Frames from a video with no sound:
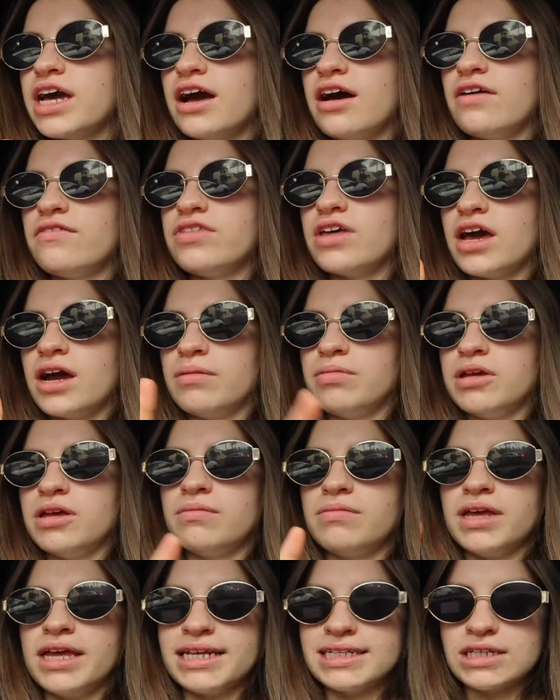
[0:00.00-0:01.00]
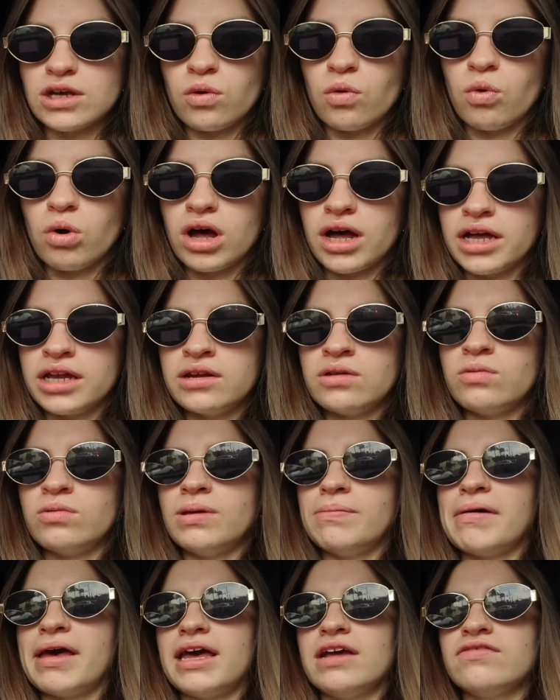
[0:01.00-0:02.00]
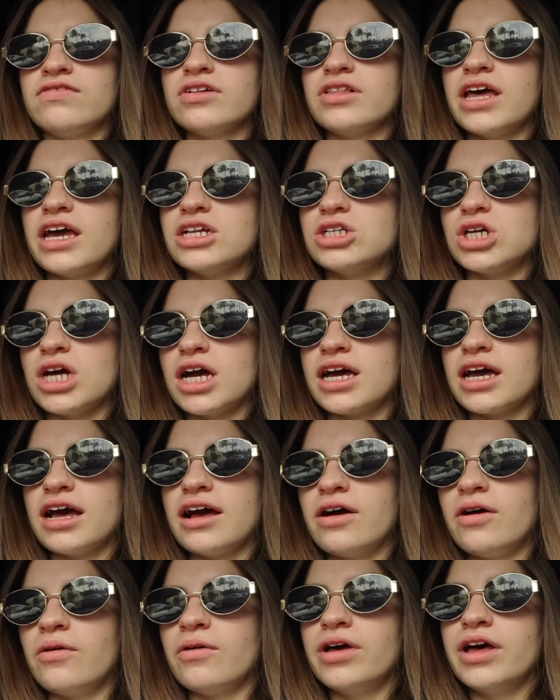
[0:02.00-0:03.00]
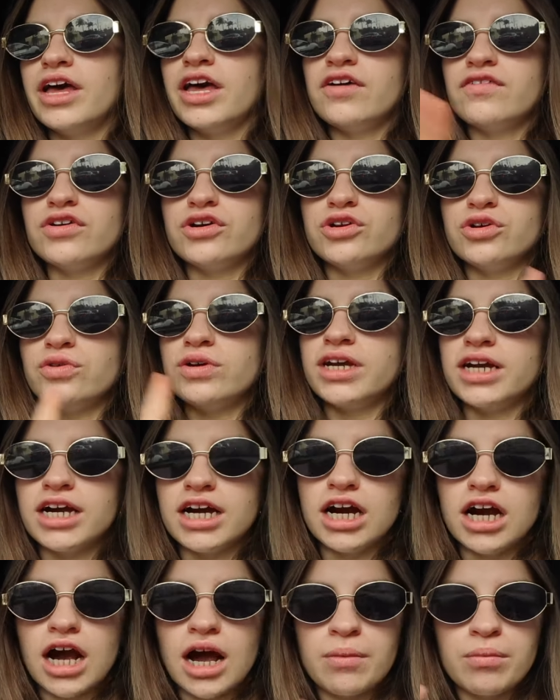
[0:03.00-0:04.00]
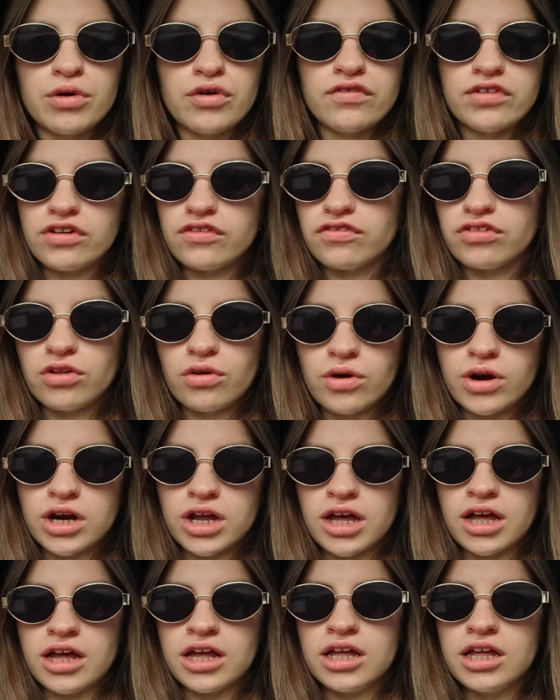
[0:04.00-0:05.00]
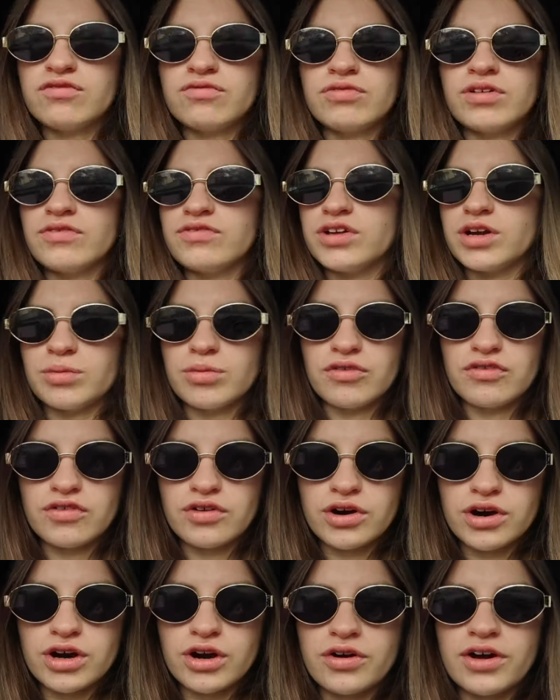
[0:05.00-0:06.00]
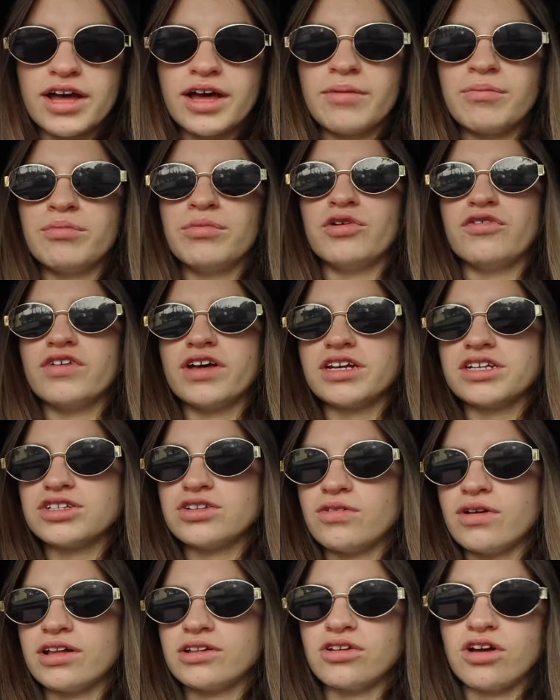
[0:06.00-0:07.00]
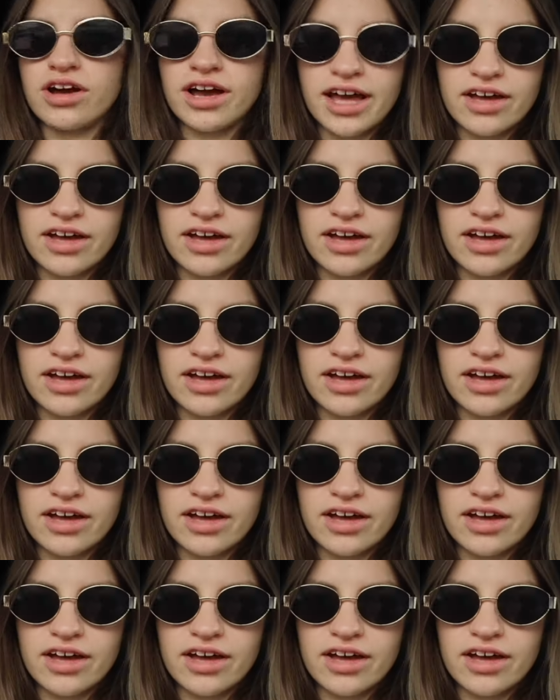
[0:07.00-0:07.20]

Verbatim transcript: have the Airbnb until 1. We paid for late checkout. If you're new here, I'm moving to Florida. I've lived here before. Okay, I'm moving, so I'll talk